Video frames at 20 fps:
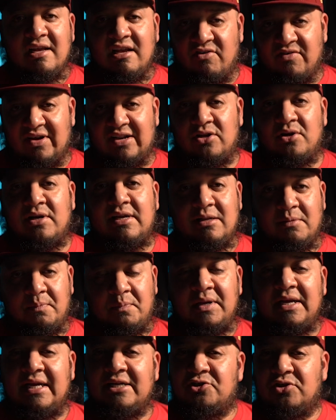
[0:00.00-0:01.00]
if I look at a
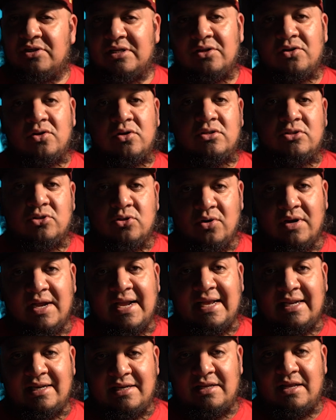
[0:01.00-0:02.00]
picture and it looks
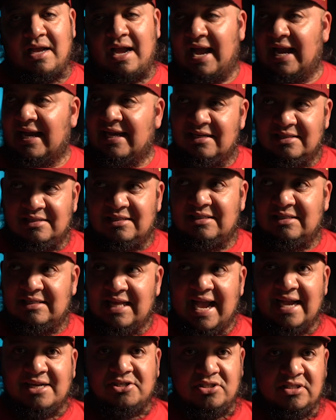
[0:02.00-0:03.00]
great, I can
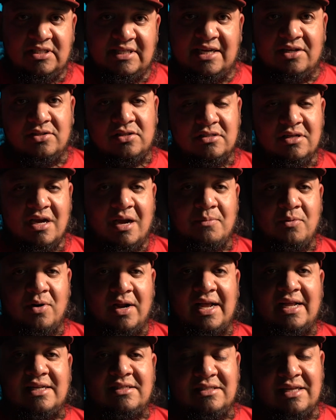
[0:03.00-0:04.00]
actually see on the top
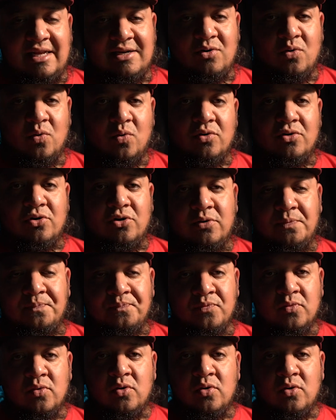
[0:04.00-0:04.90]
right hand side corner